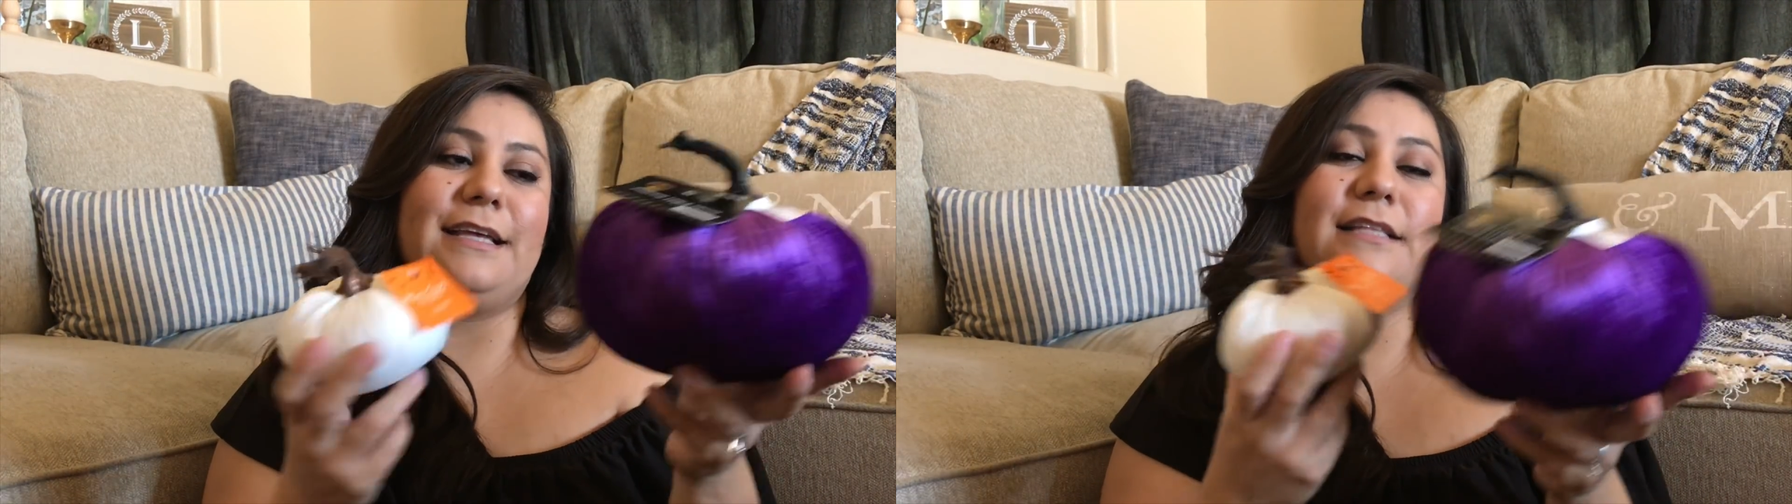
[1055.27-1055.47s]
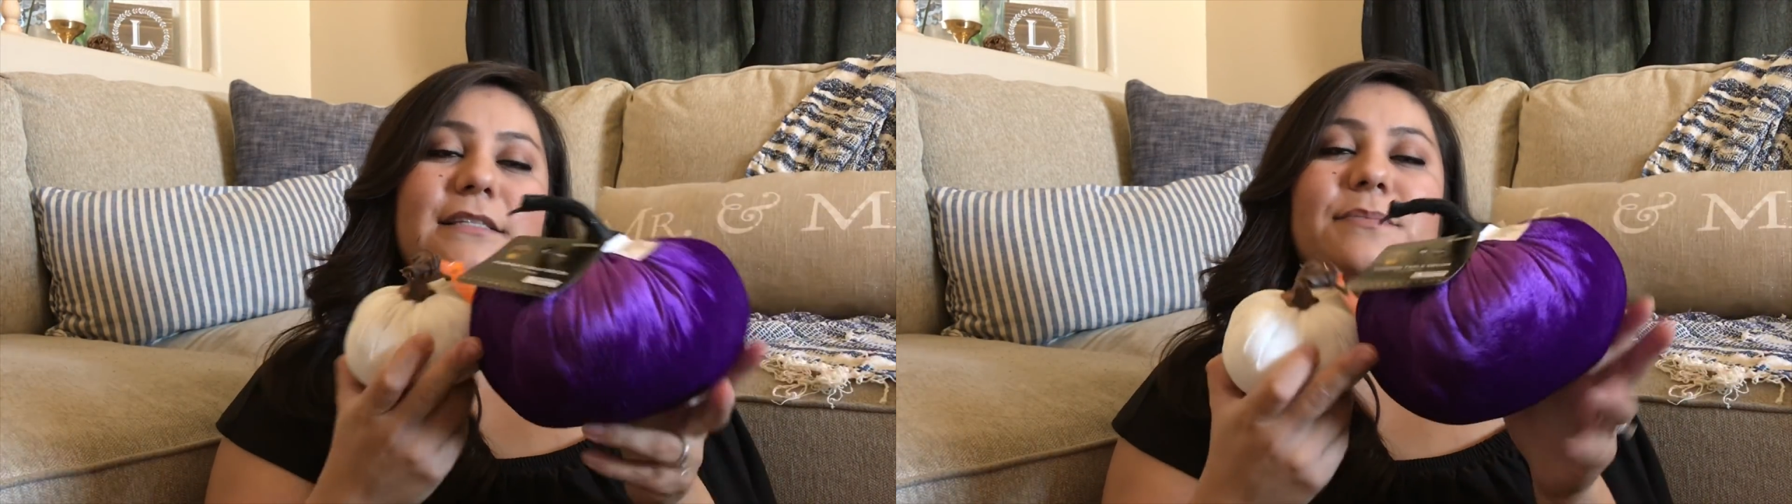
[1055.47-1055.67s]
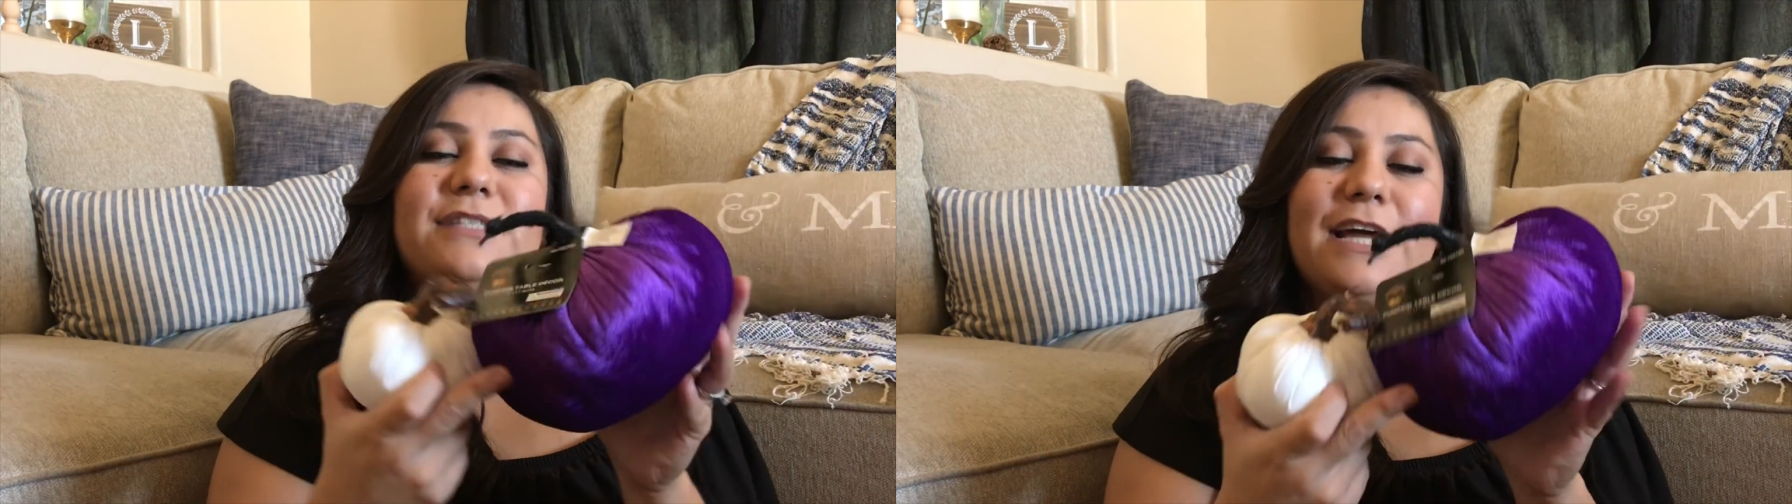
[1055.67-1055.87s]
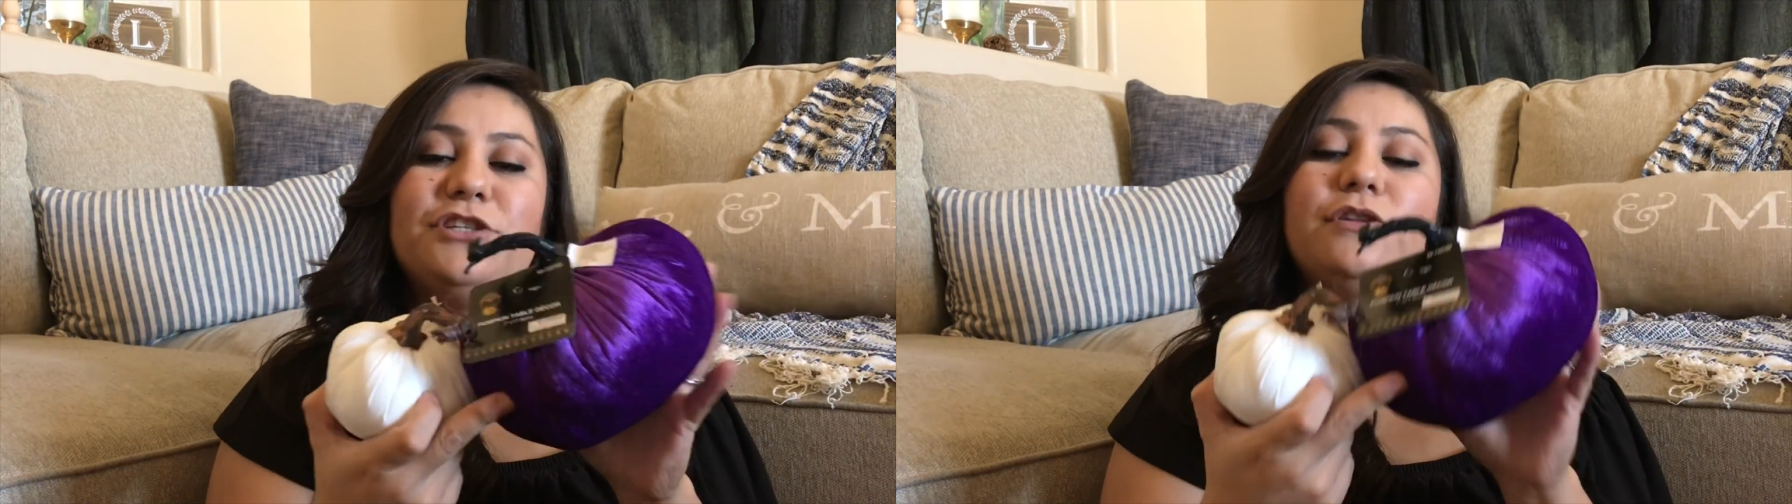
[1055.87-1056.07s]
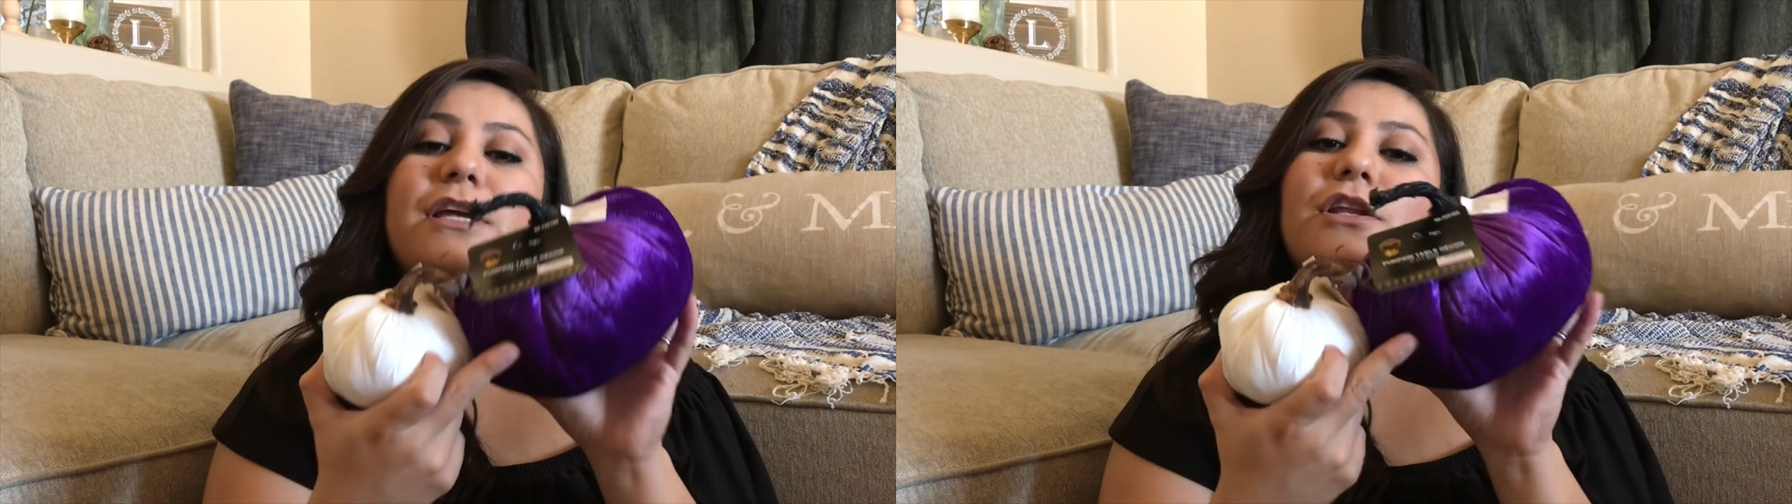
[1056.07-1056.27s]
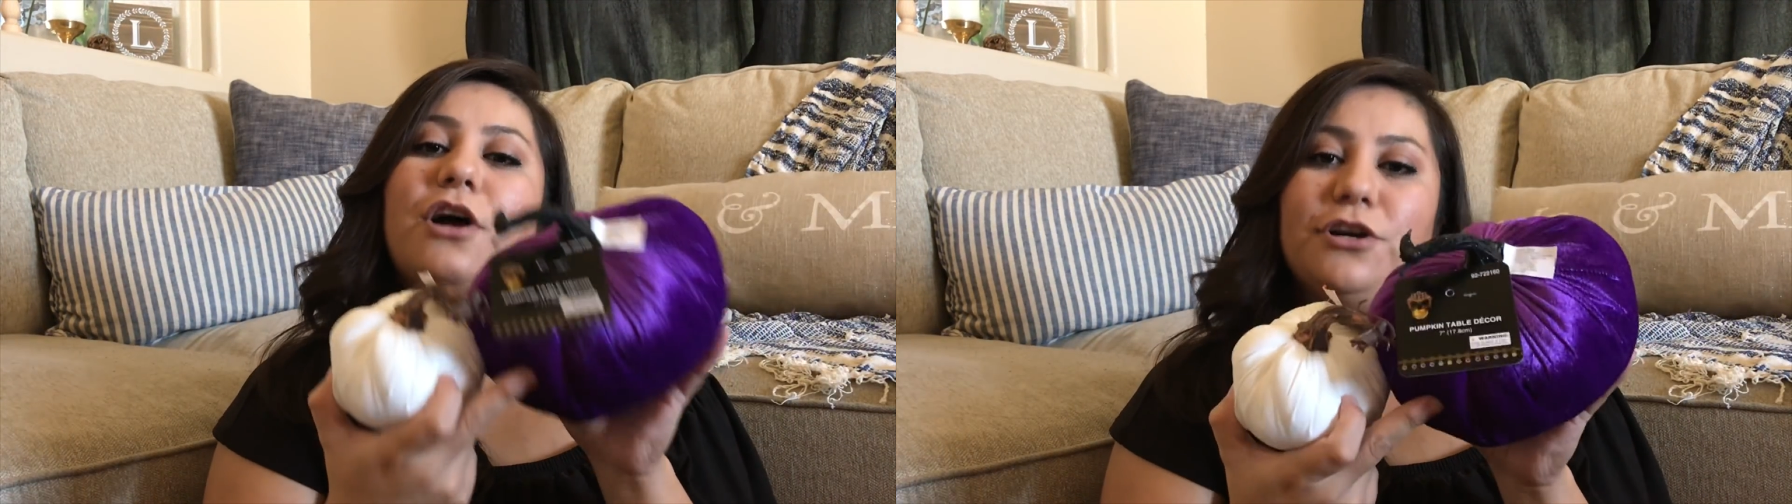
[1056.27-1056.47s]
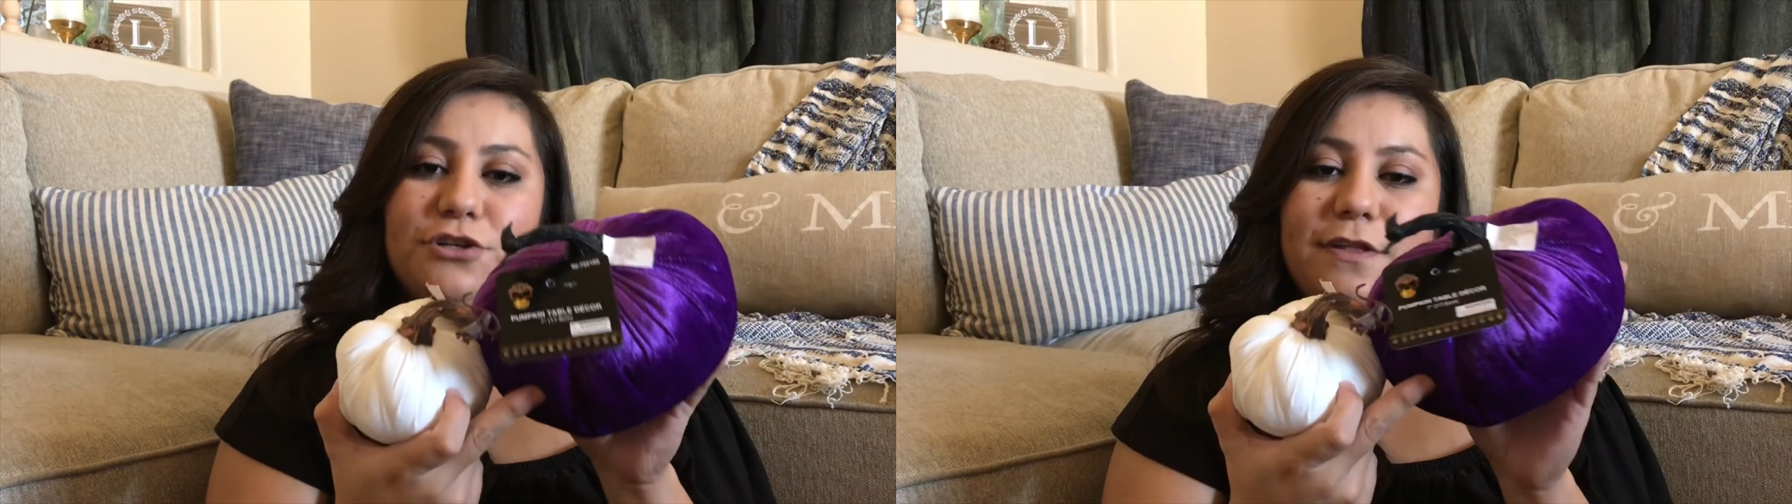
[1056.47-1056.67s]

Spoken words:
It's substantially larger,